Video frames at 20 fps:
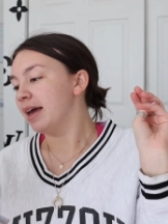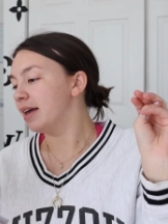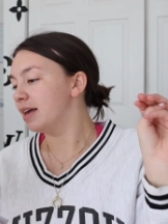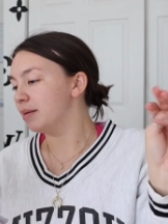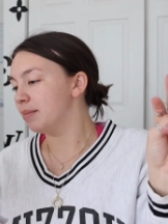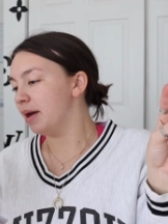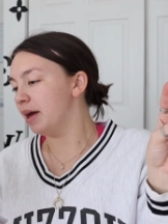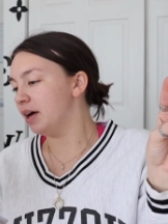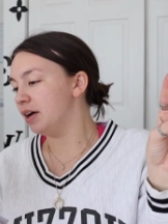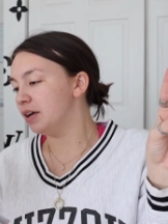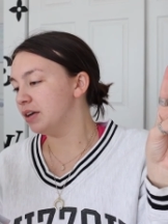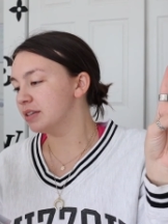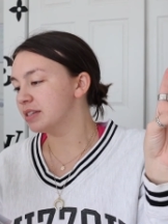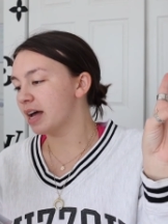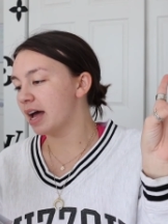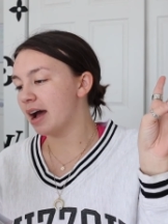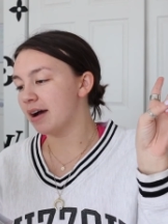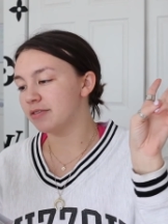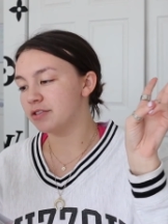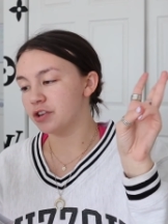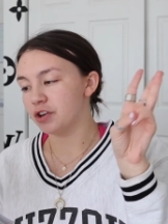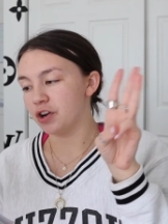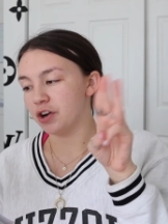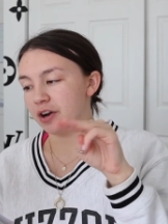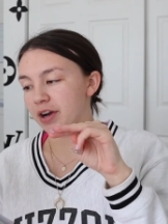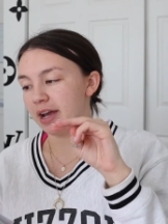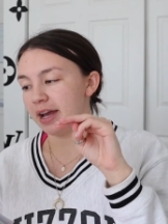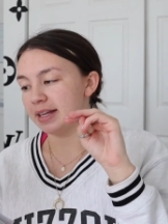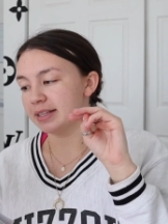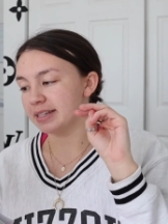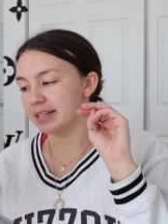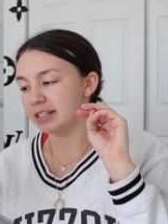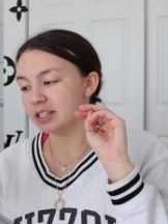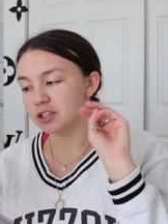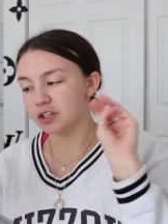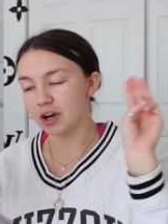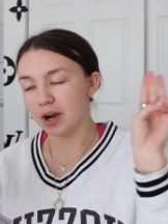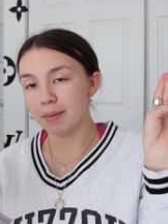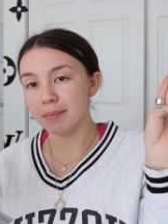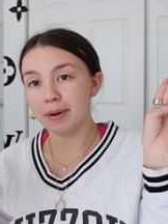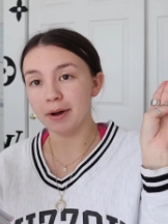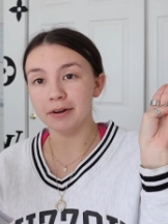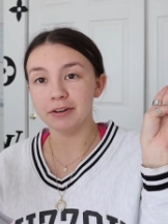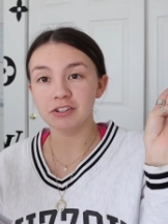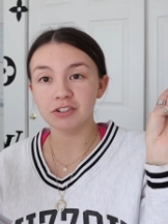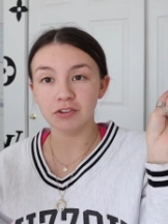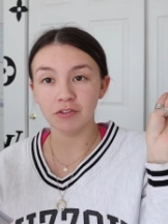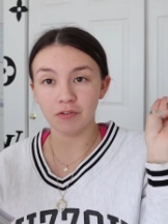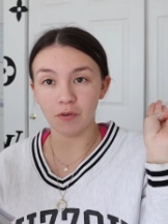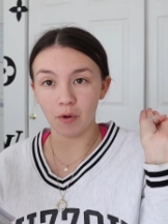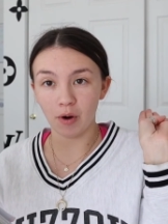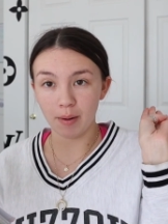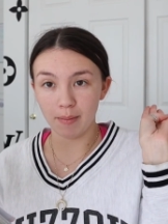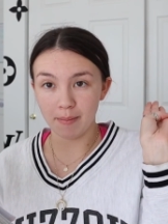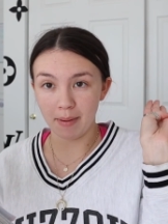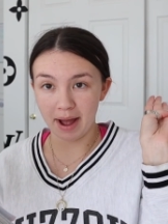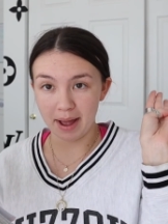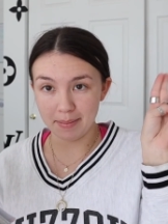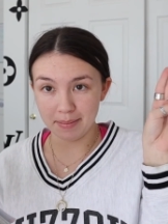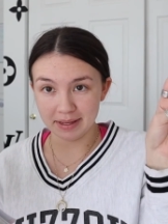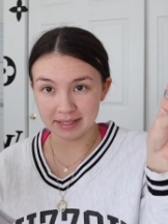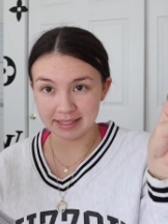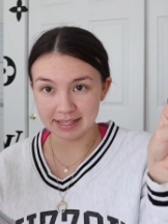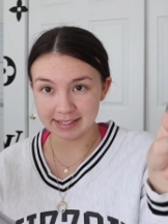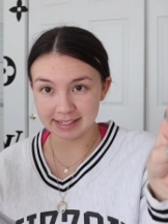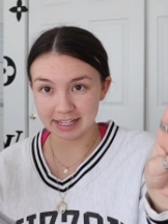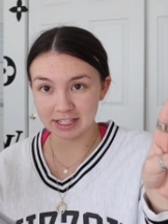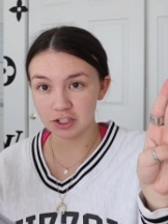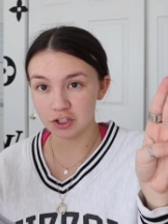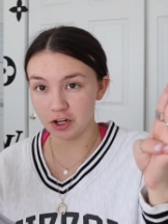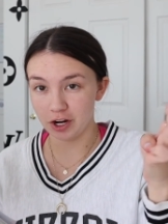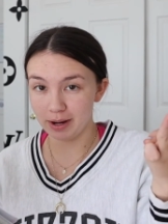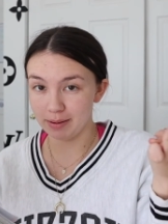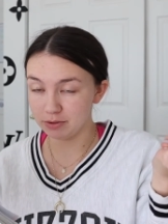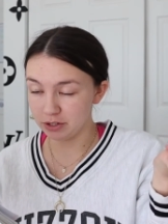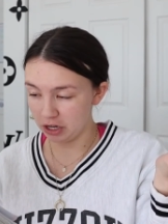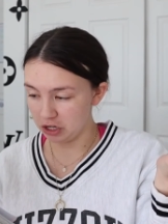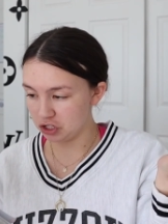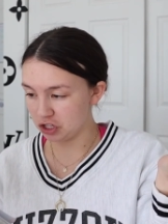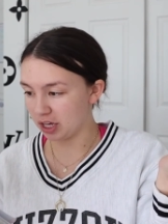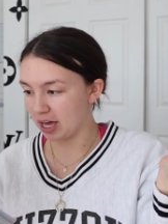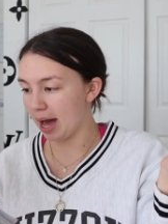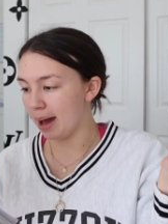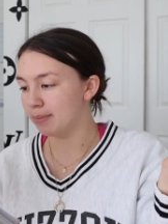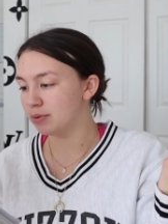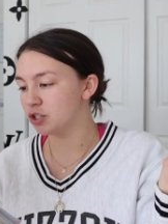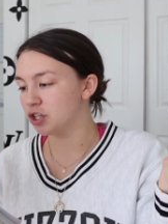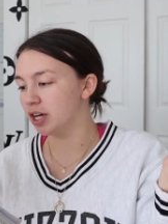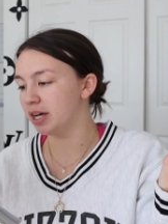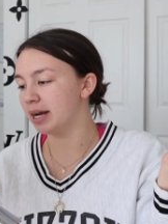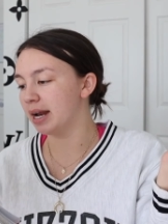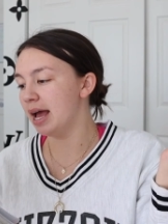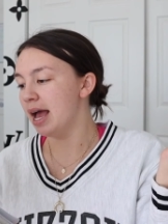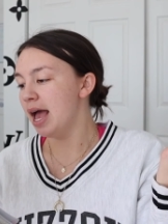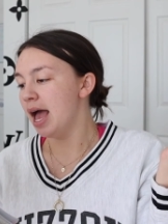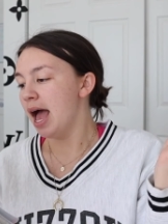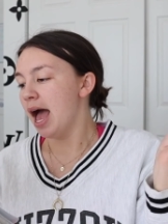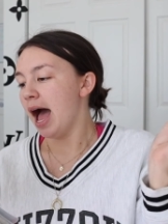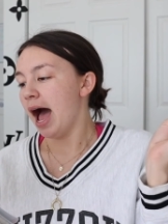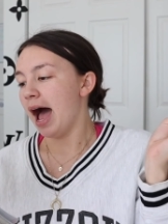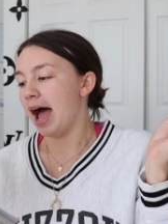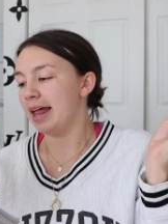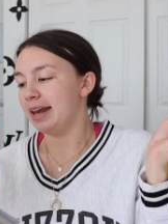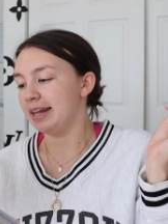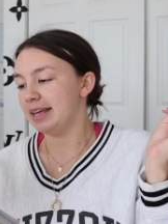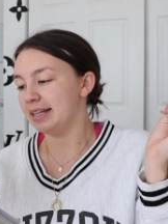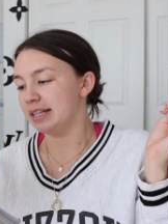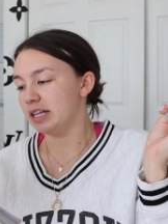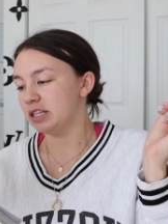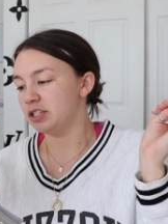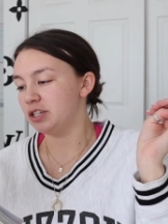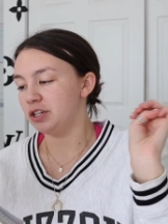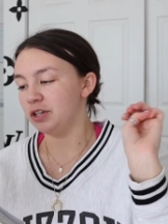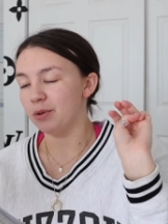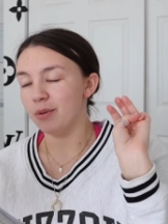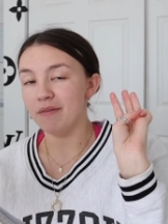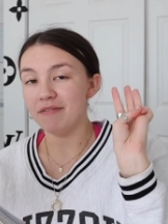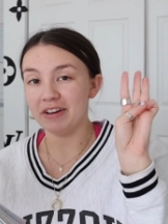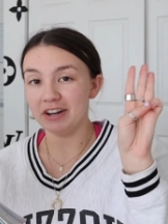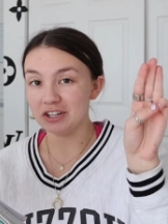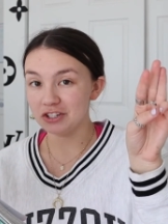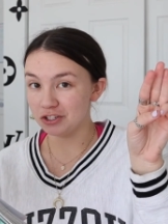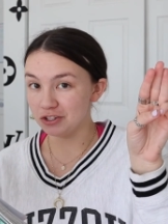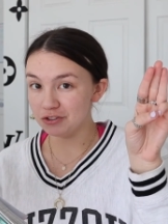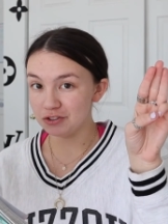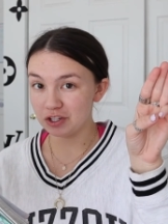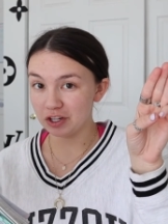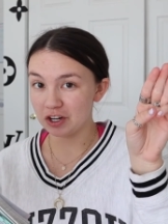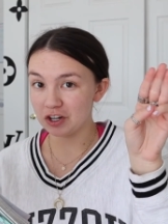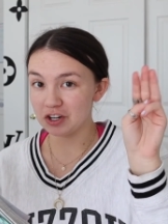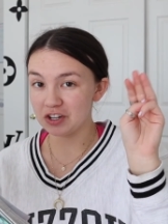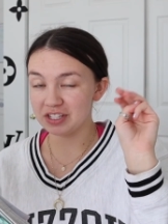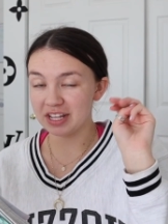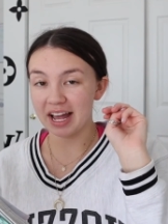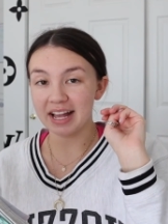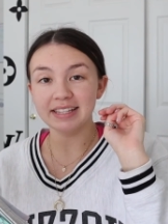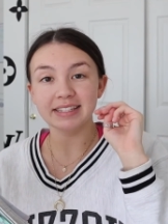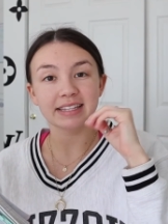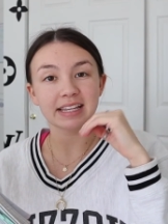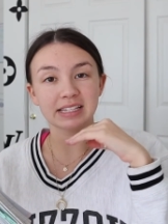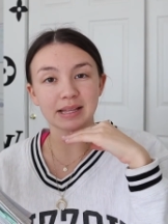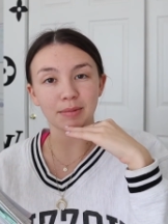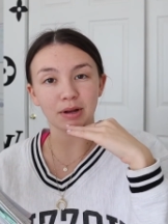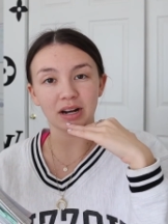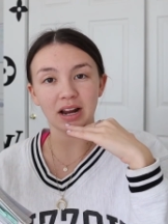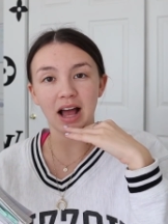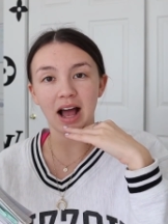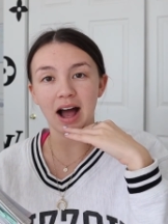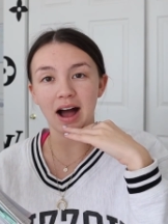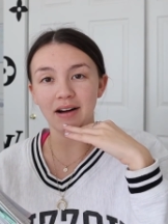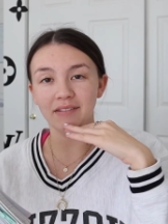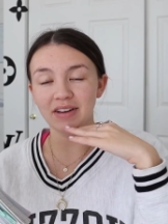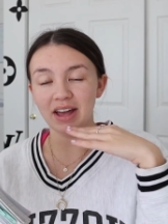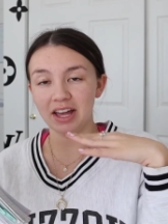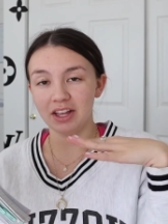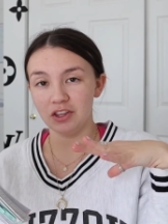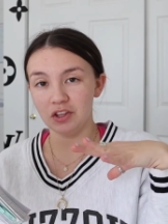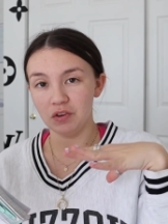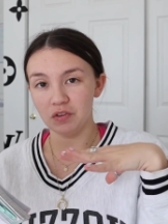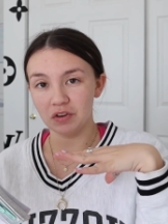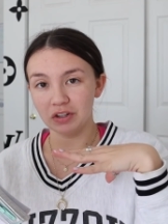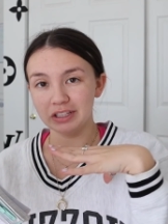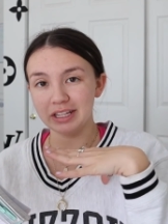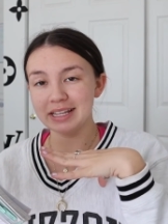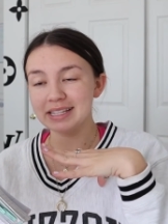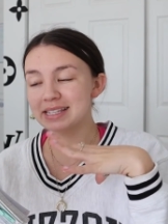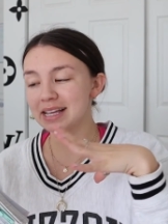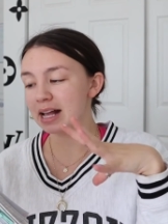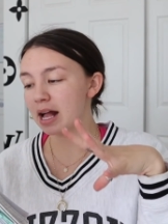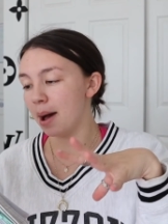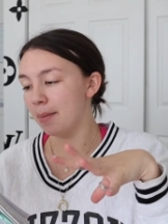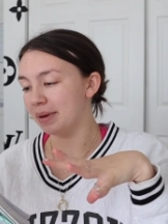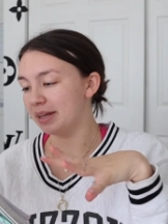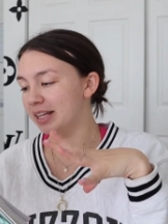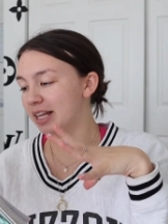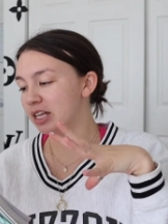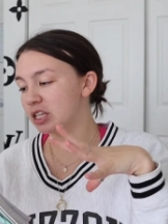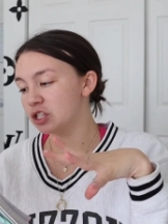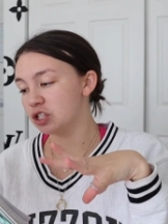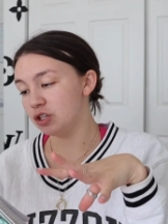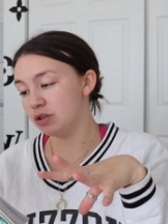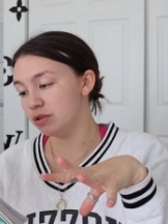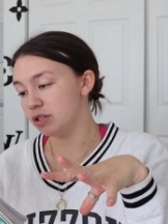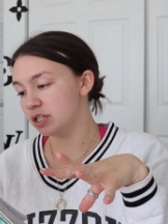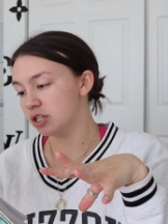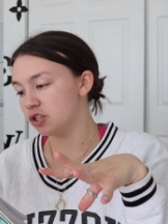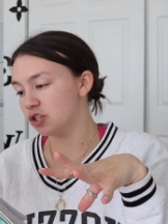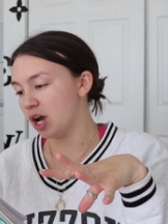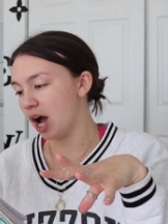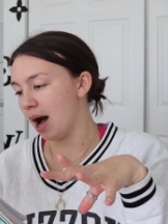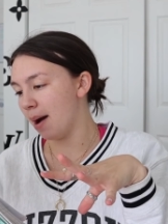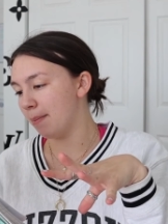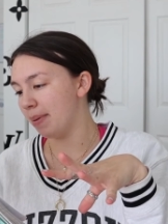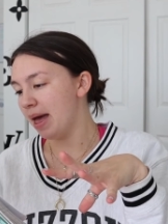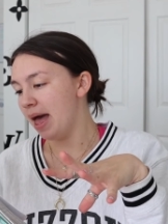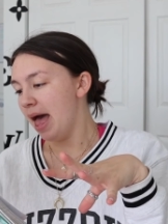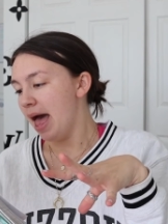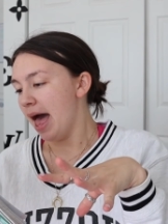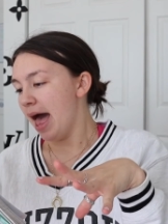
emails, I have to create Instagram posts for my business Instagram, change the caption. I need to finish new sticker designs because I'm gonna have a new release coming soon to the shop.